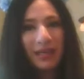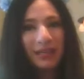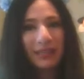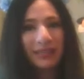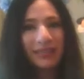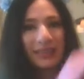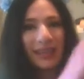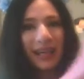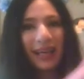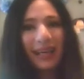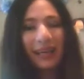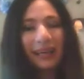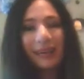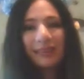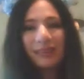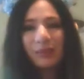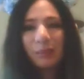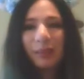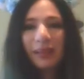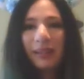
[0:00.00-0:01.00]
inside. There's
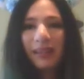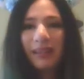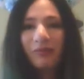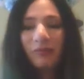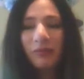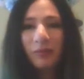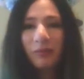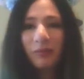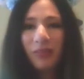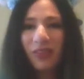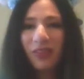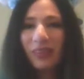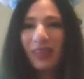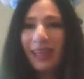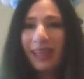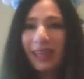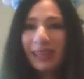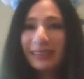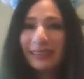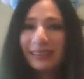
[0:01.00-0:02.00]
plenty of room for
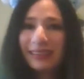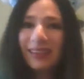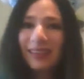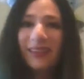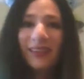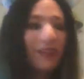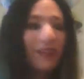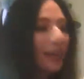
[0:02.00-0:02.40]
things, so